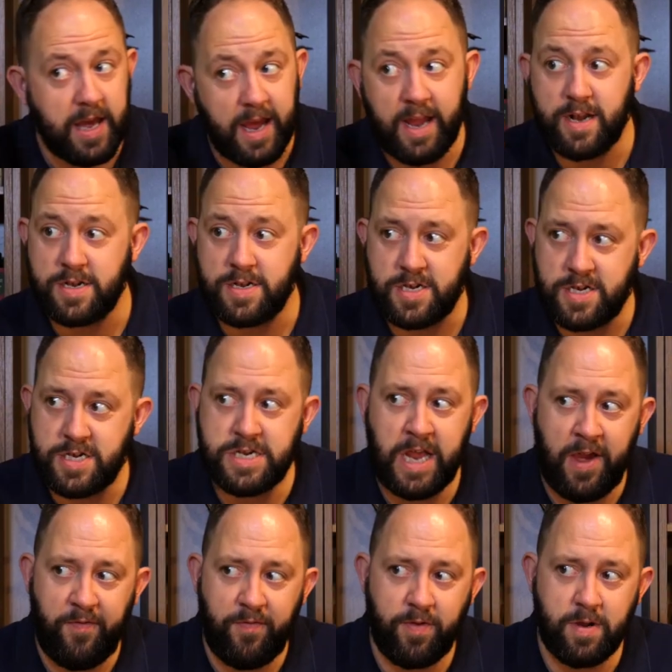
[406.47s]
It
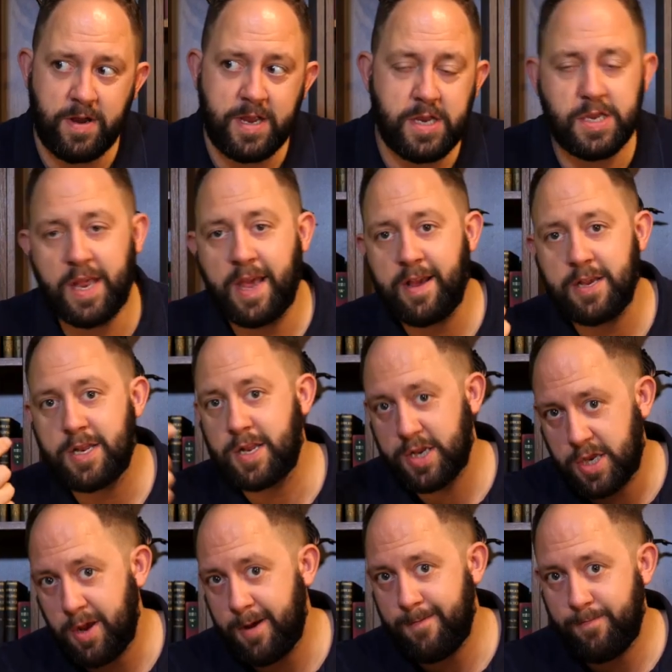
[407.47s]
definitely sings
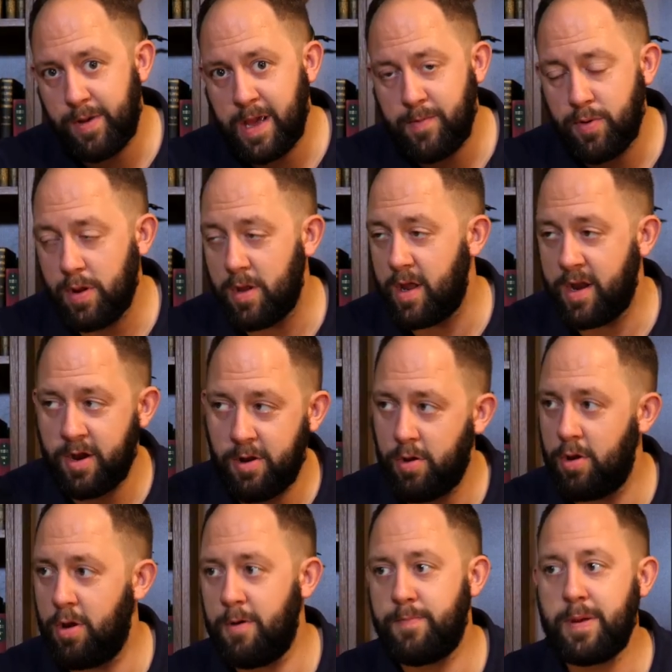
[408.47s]
to certain people, and I
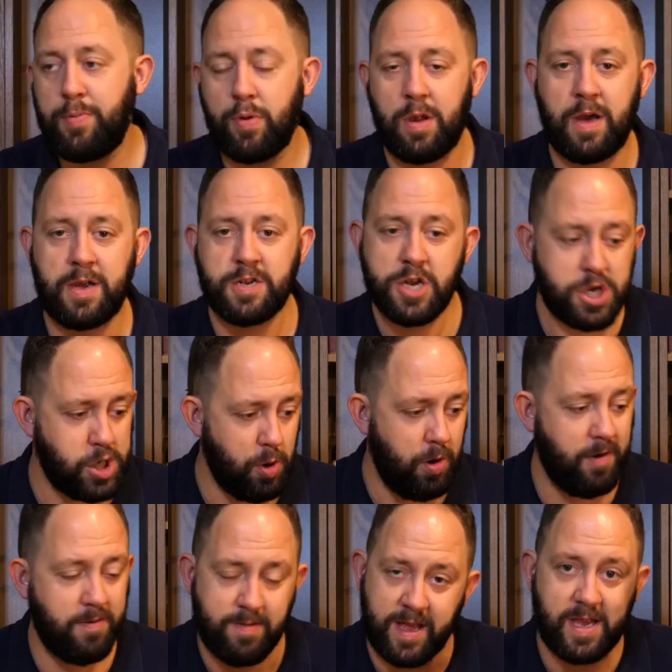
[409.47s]
know a lot of people like to
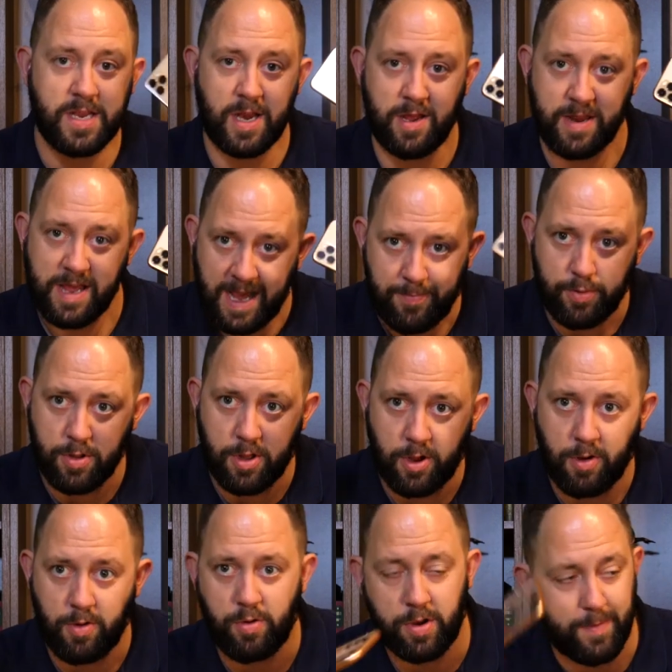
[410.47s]
show off things like the Apple
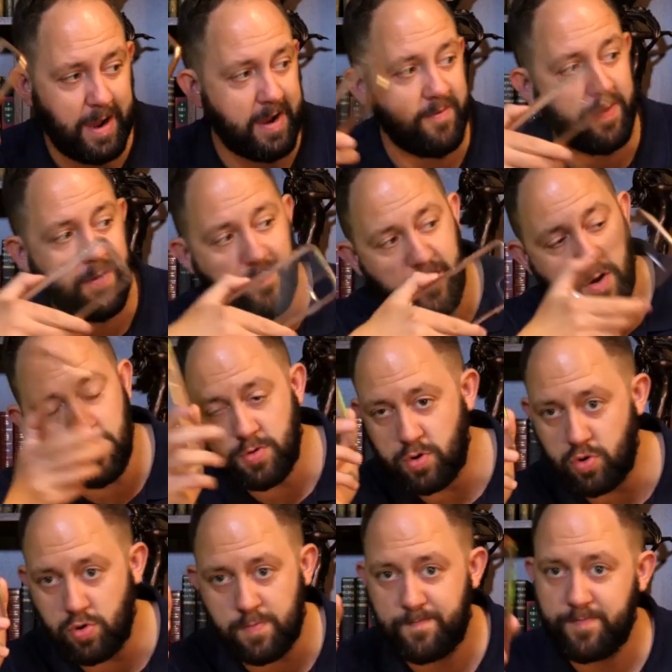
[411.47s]
logo on the back of your
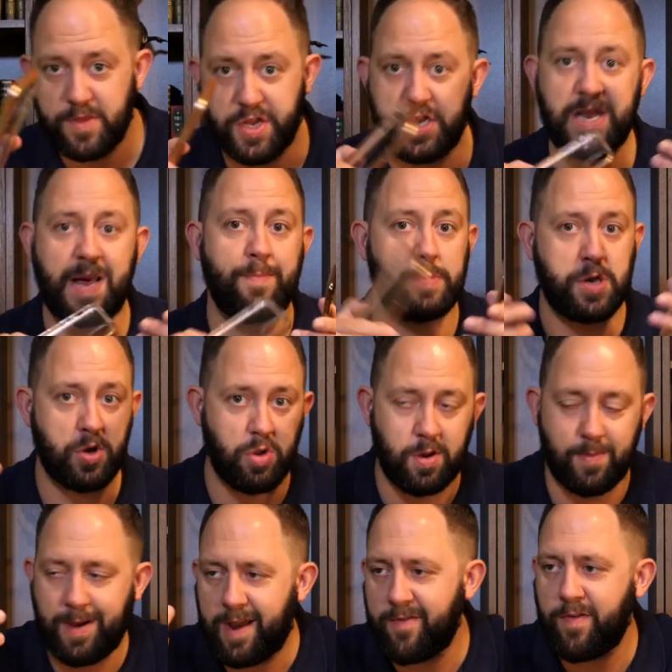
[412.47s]
phone or the Samsung
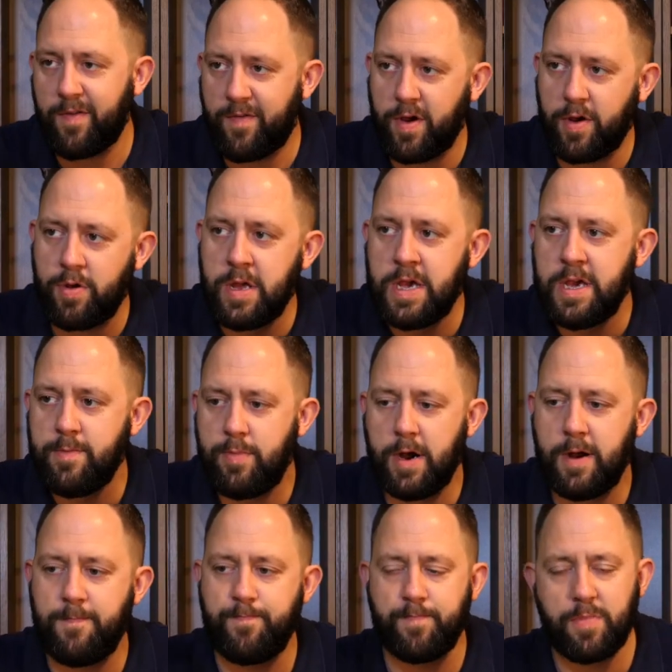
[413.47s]
on the back of your phone,
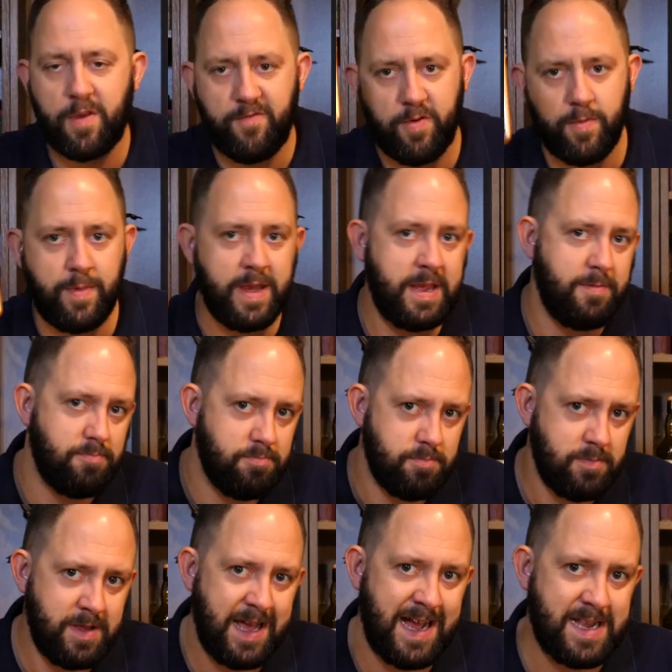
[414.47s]
but for me,
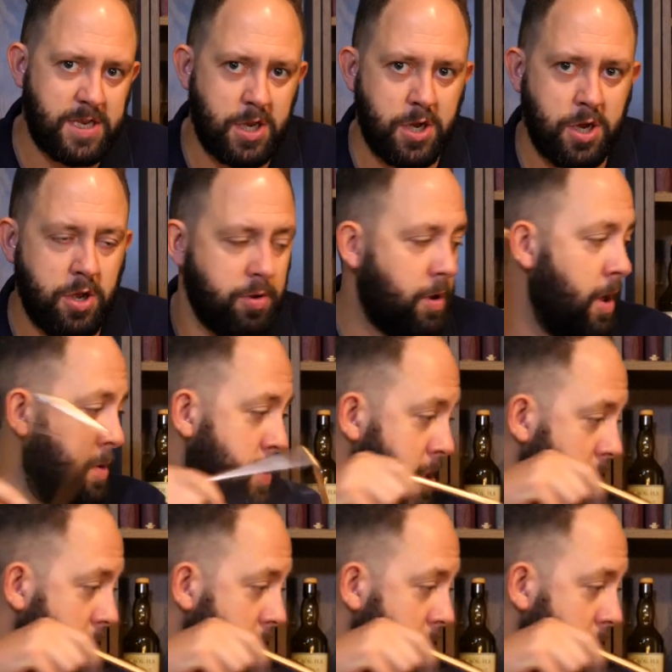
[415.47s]
that's a no-go.